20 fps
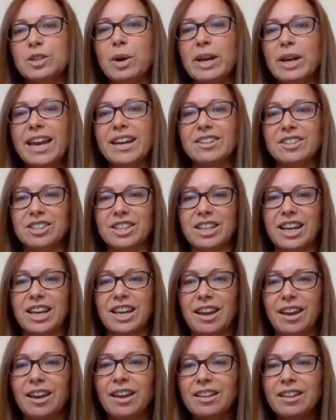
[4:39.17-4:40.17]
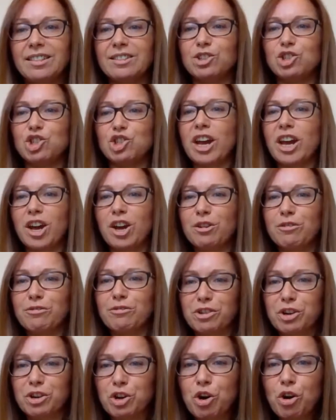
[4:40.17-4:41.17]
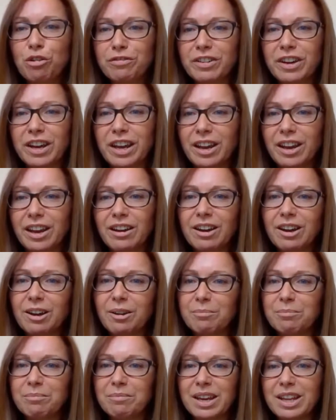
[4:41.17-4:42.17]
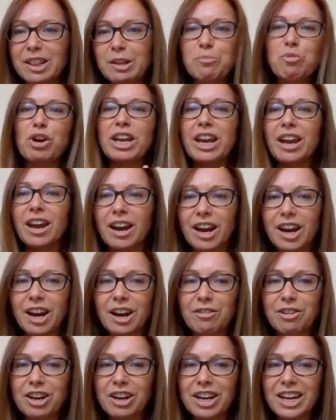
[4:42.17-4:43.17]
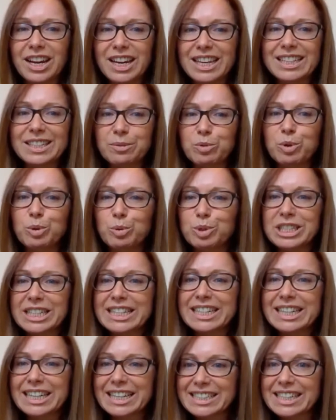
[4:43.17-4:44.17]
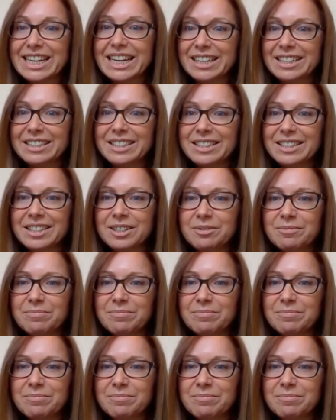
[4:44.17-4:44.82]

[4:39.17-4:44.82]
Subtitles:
I guess the chat over a coffee in the breakout area, it will still exist.